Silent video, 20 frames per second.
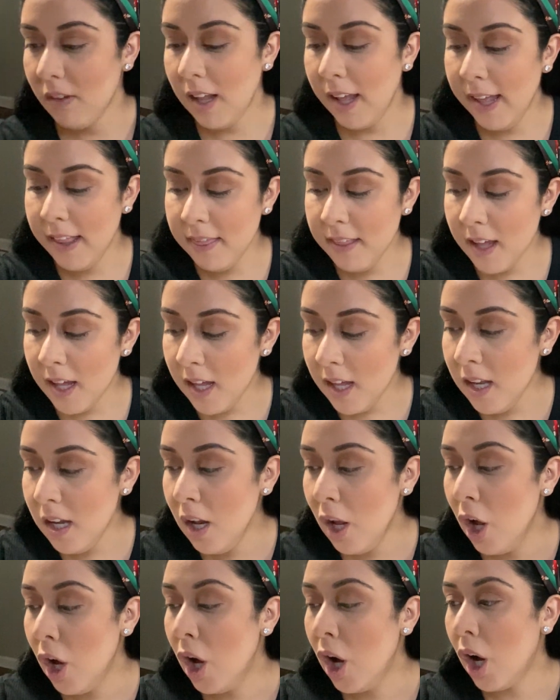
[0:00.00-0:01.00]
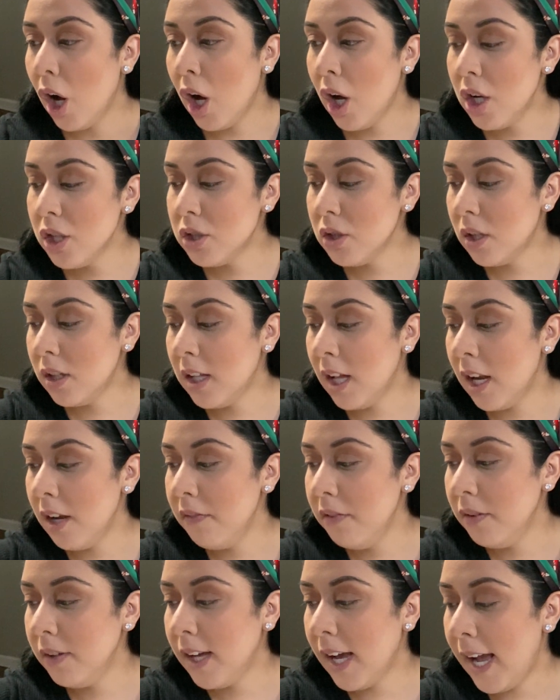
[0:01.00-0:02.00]
And then also, a lot of
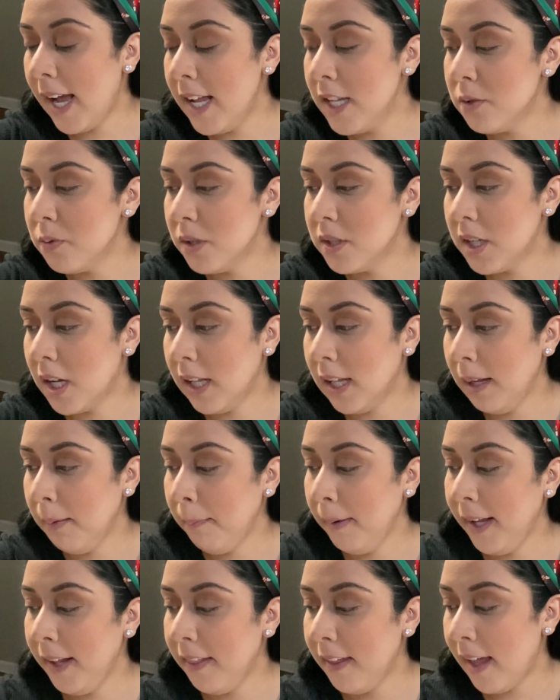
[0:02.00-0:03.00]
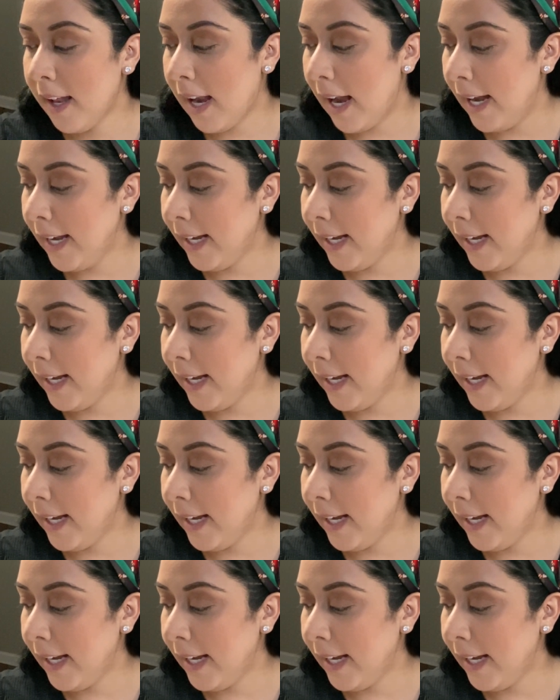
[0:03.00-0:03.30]
you guys were telling me that I